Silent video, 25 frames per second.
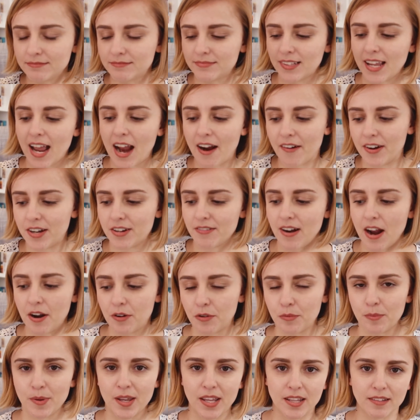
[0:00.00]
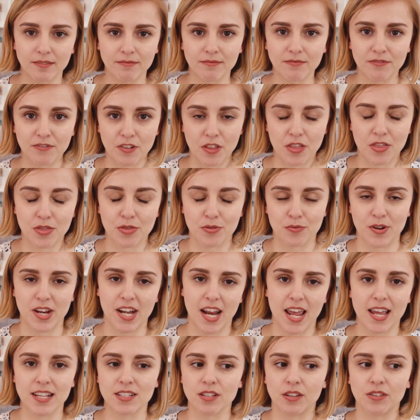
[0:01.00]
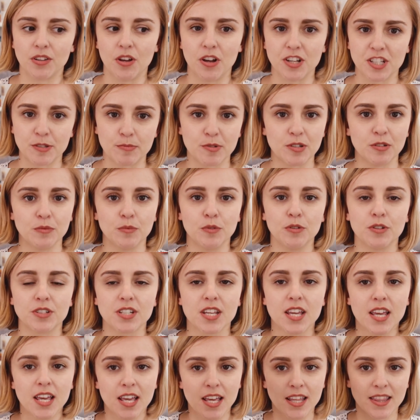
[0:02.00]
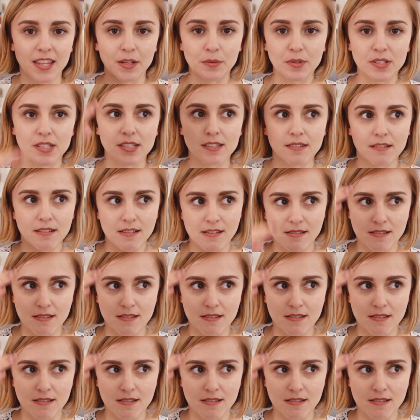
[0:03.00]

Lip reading: carried around with me for 3 days on the hospital ward that was